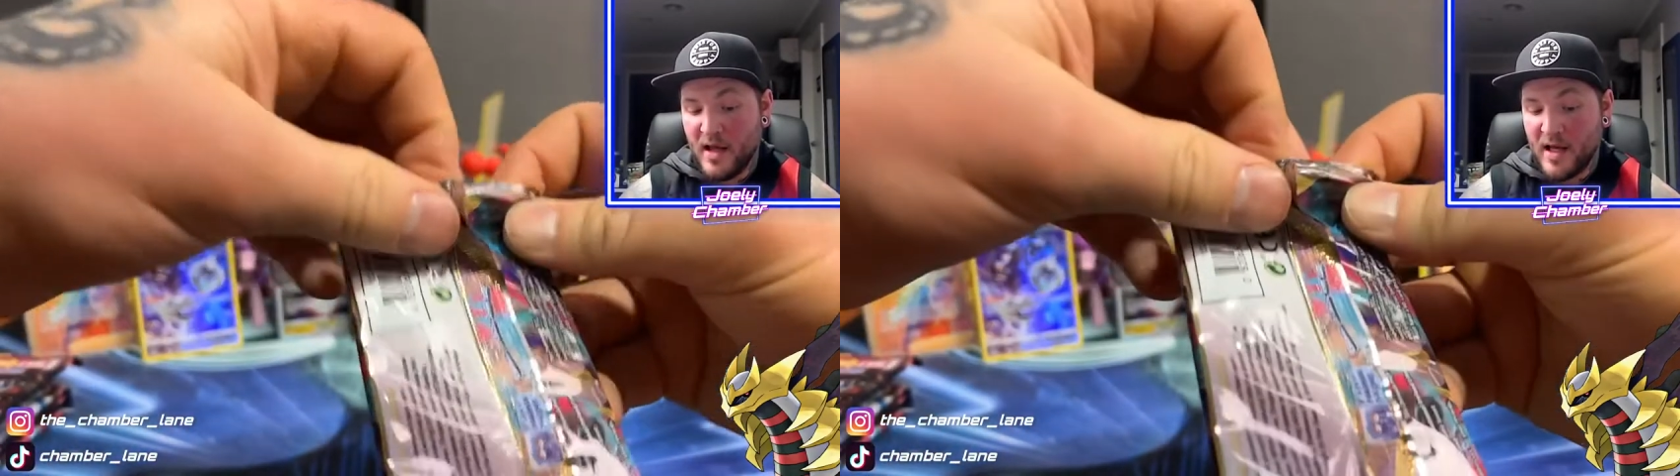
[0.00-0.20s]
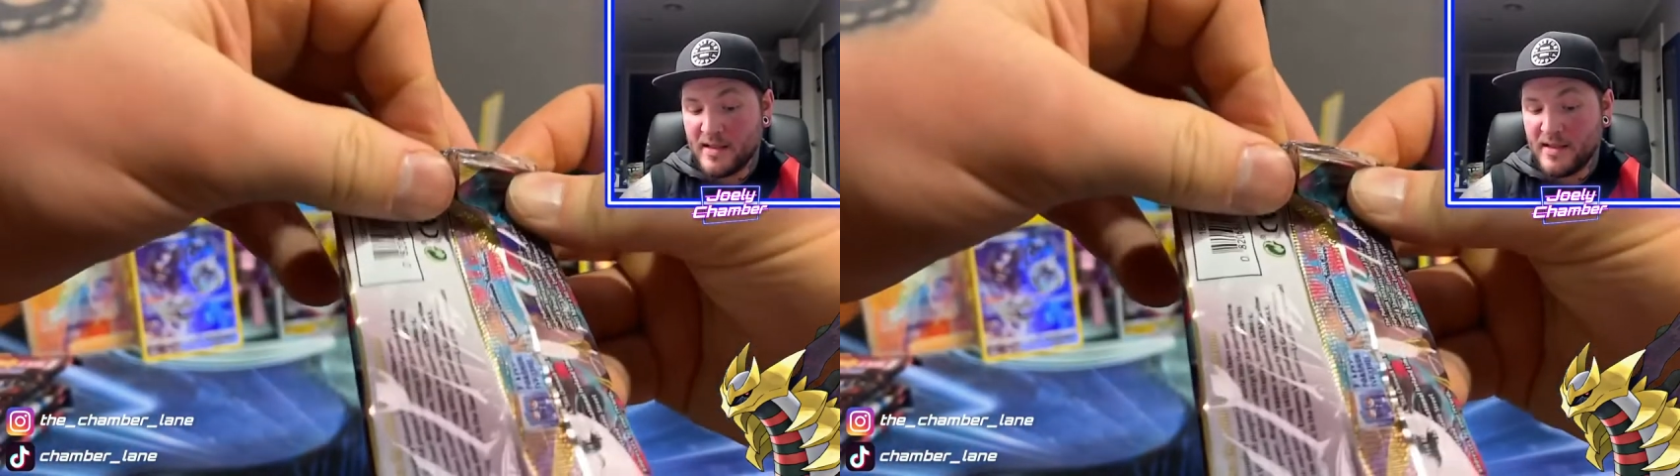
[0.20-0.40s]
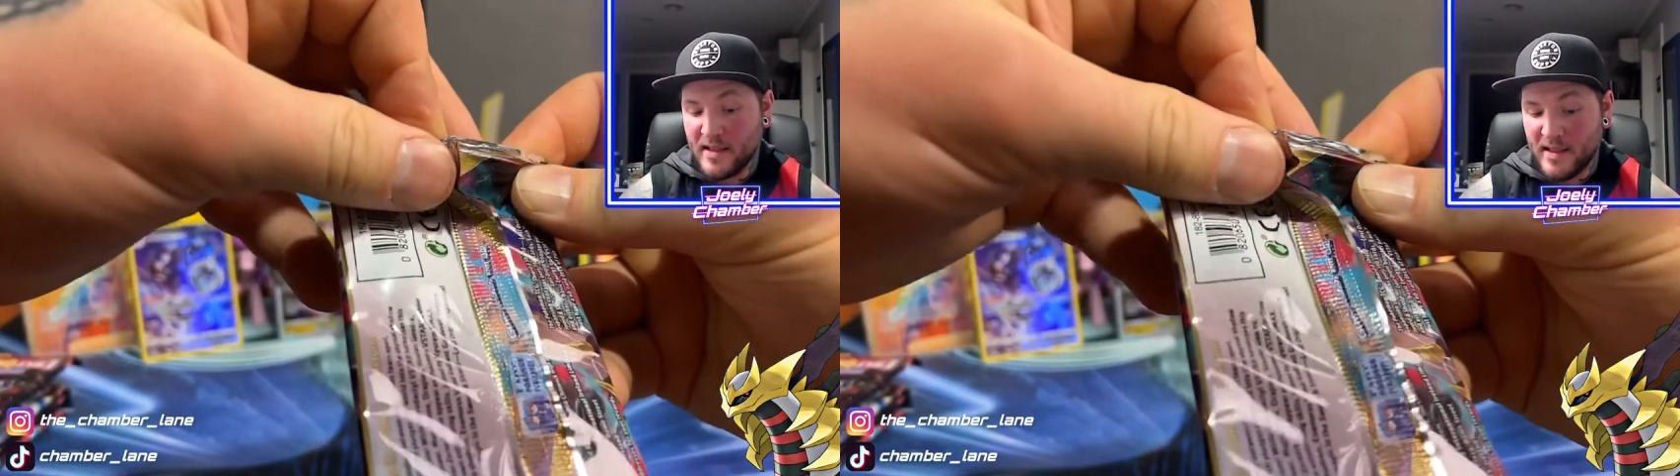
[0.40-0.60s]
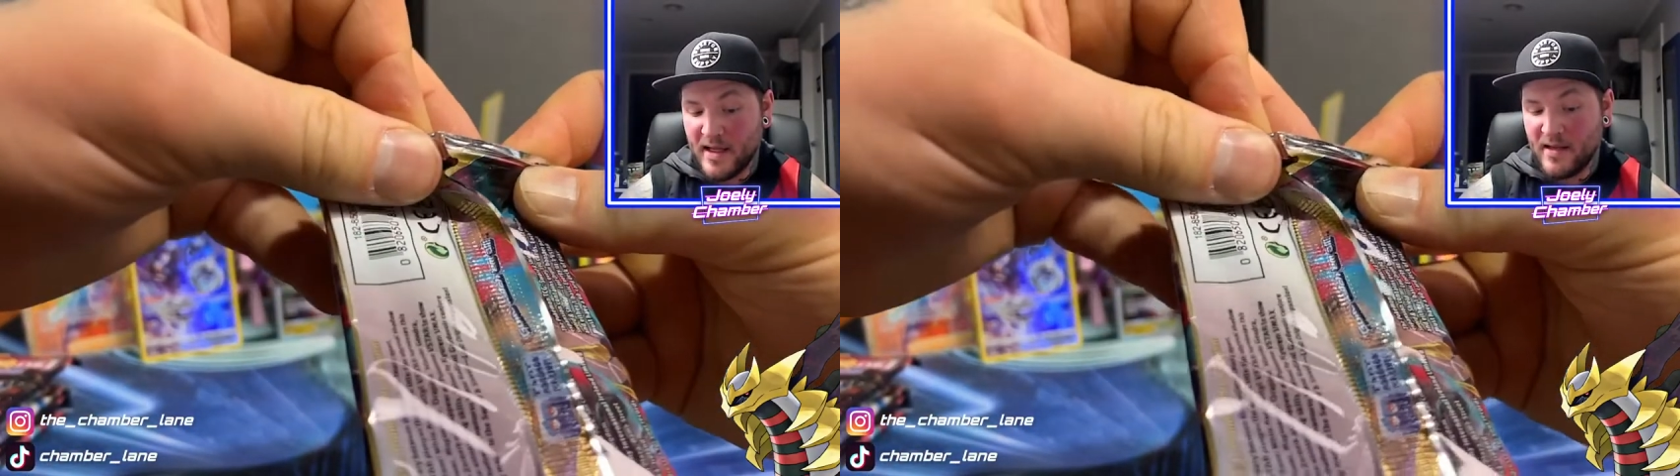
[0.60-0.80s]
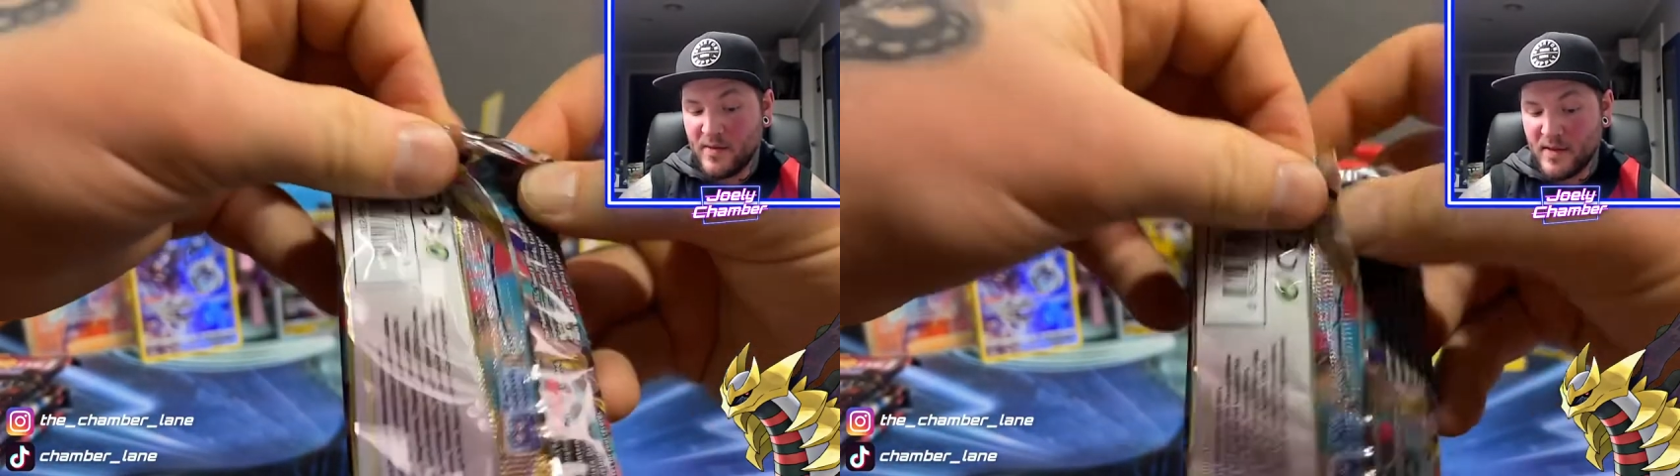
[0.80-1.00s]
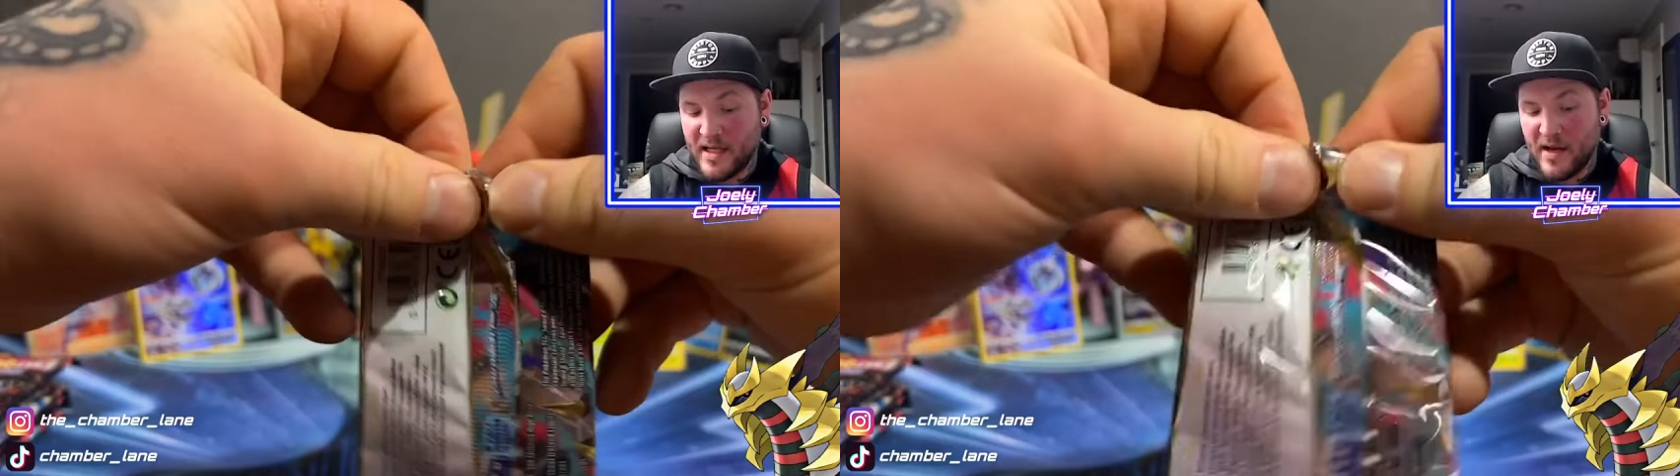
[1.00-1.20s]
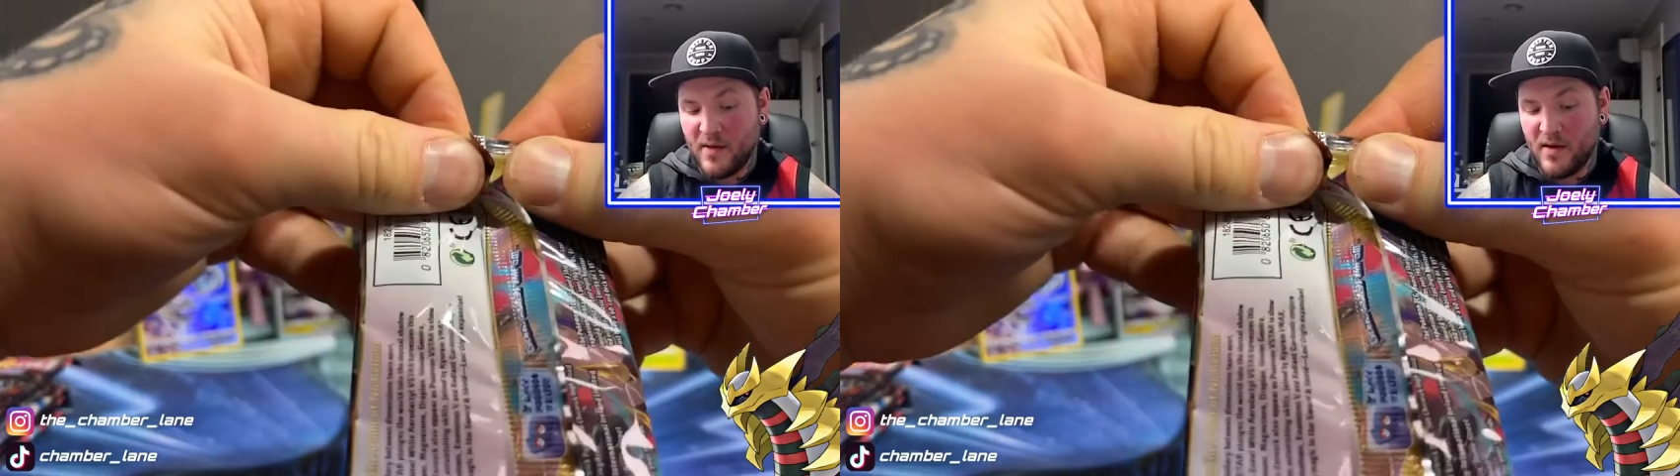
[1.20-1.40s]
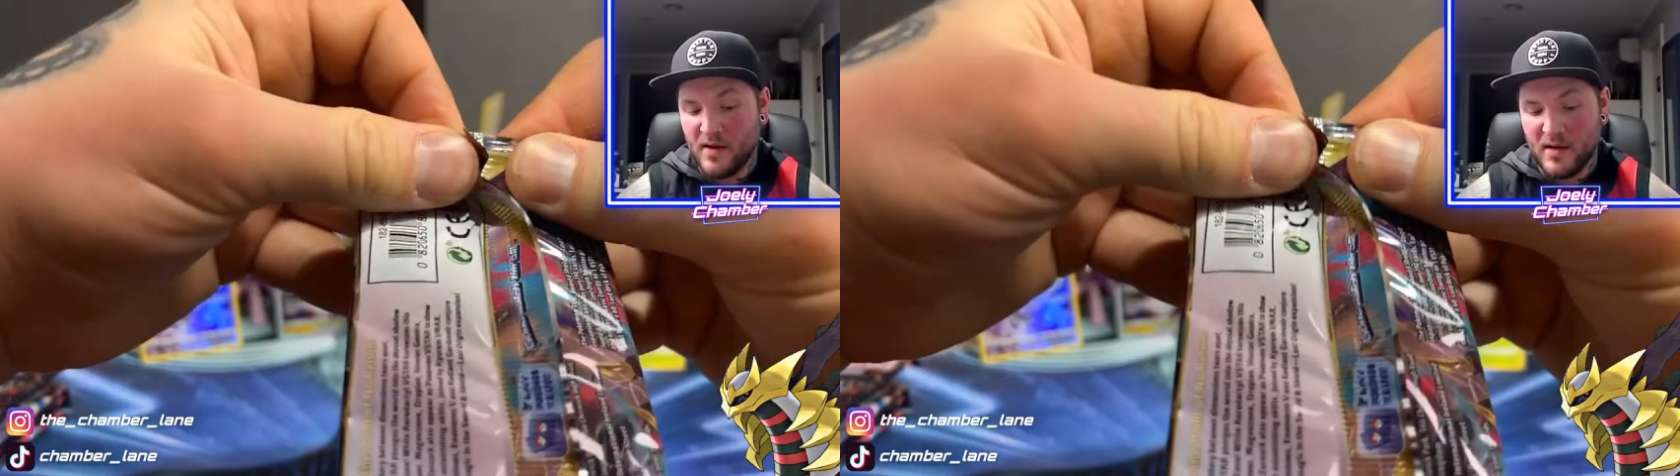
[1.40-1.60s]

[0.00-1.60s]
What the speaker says: And Sunday they're doing the tower.